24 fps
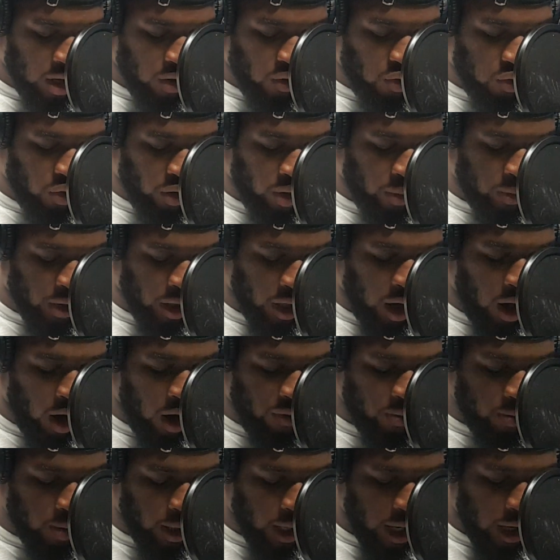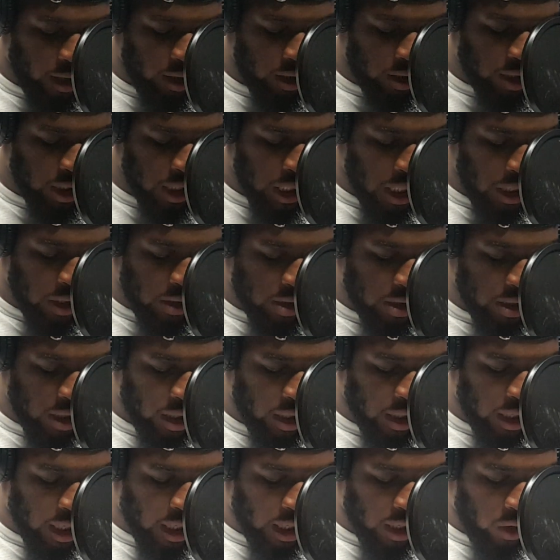from the Kaufman County Jail
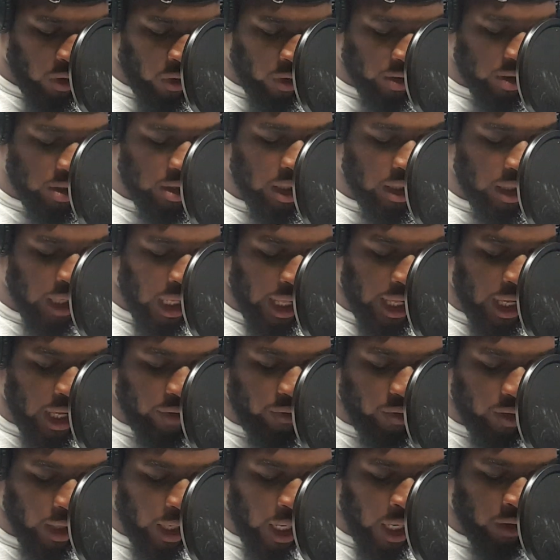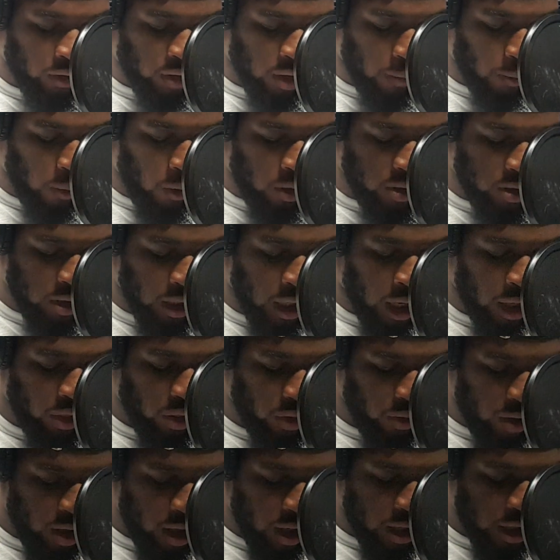on Sunday evening after posting a
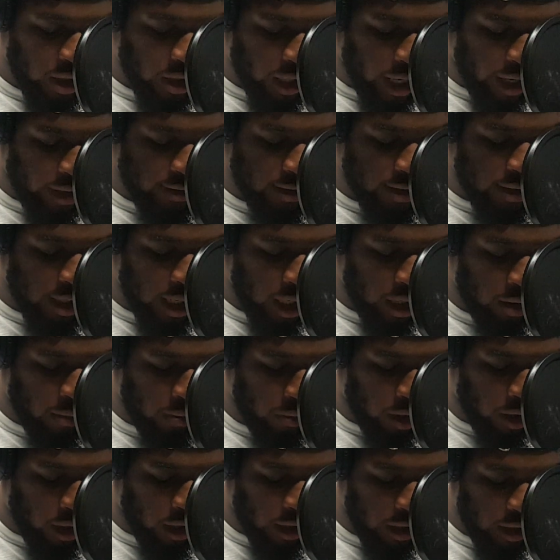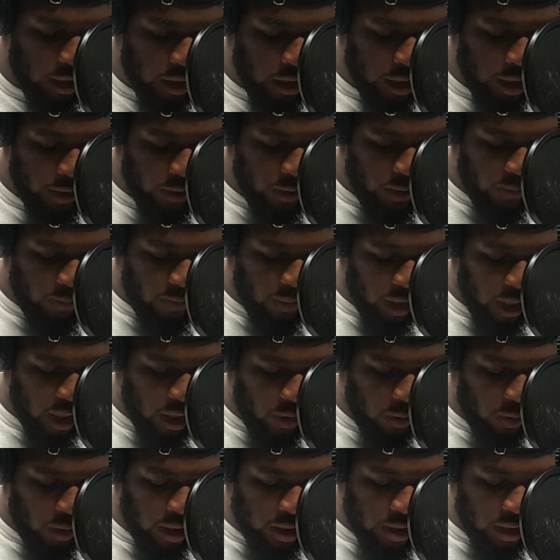$300,000 bond.
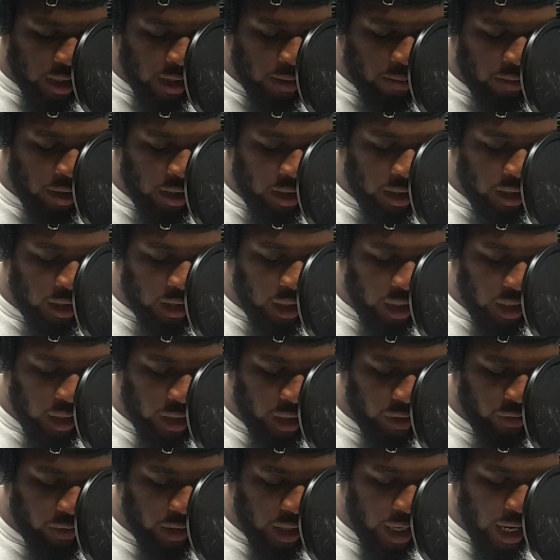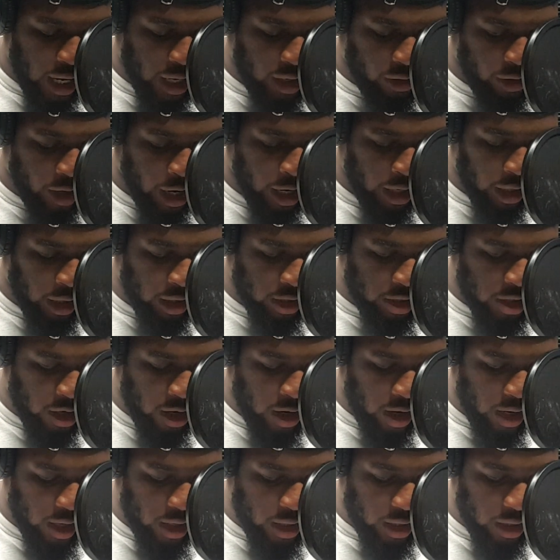It wasn't immediately clear if Guyger had an
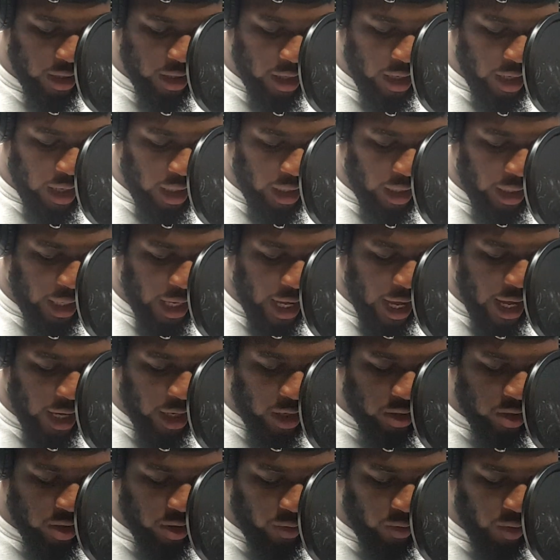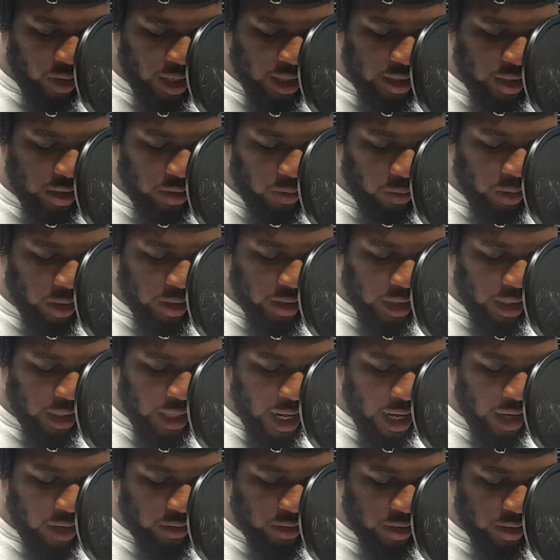attorney. Guyger's arrest was
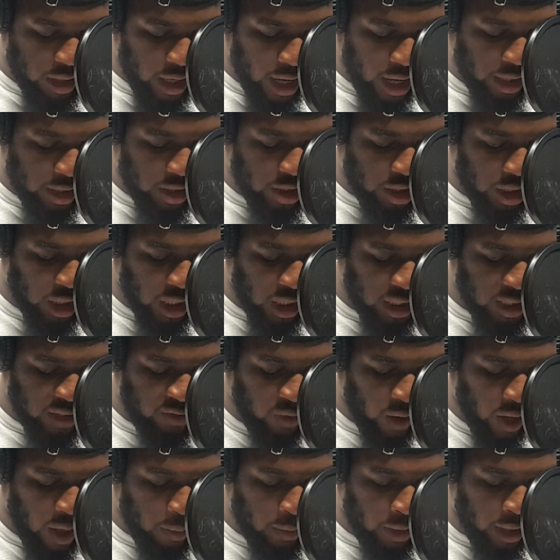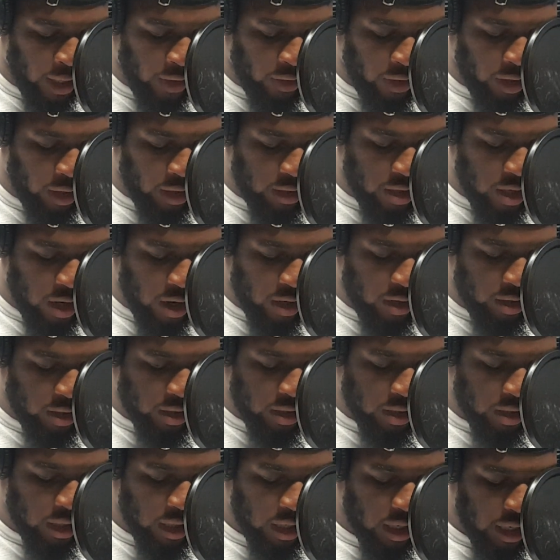announced as Jean's family and their
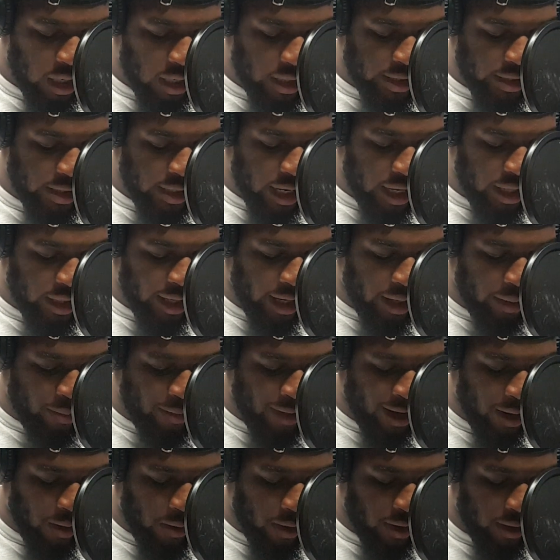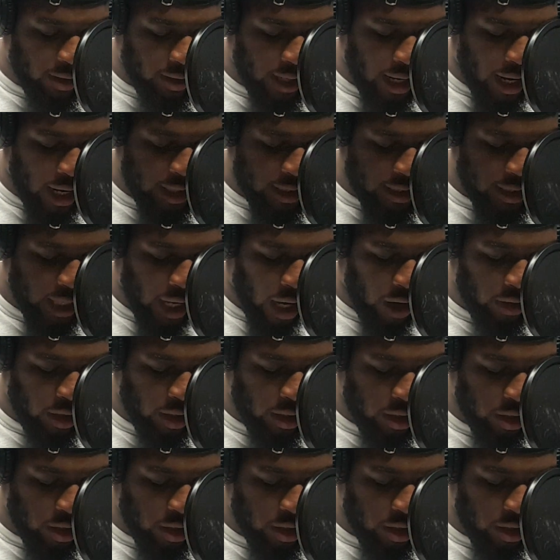attorneys say they met with Dallas County